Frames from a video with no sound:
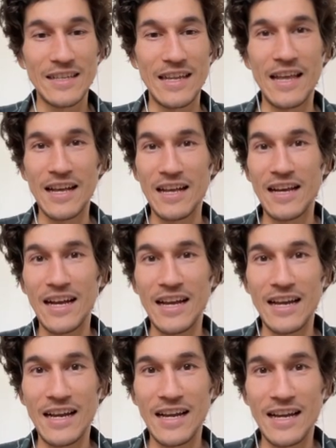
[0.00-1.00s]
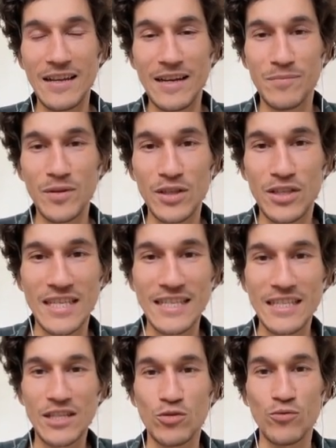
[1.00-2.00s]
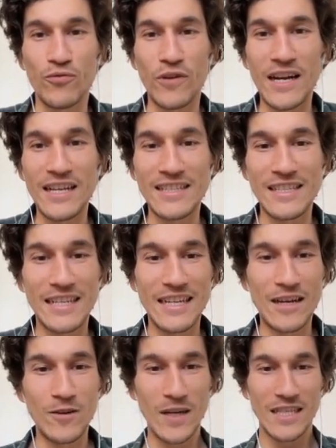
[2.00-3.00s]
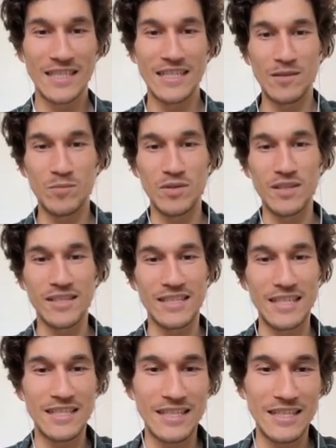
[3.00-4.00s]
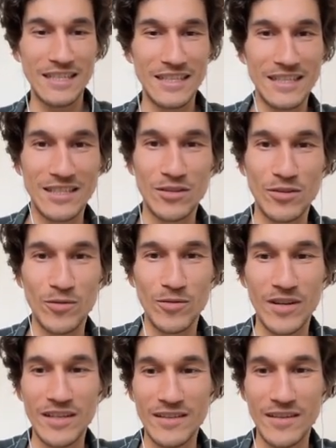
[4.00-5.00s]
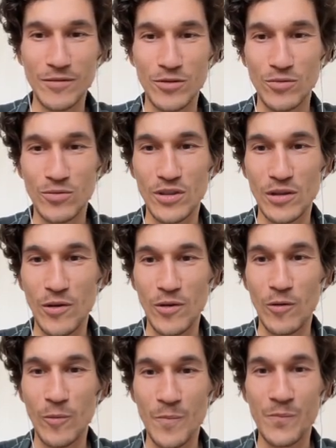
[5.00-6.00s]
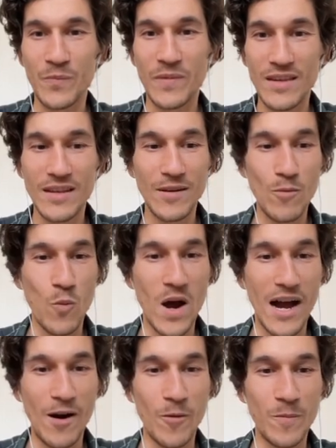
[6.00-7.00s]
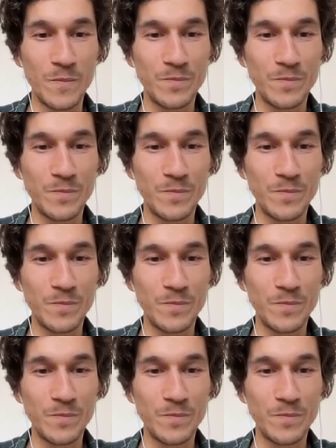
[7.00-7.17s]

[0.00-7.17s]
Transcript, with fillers: I built cities too fast, and now I didn't build city, so I was too slow. Wow.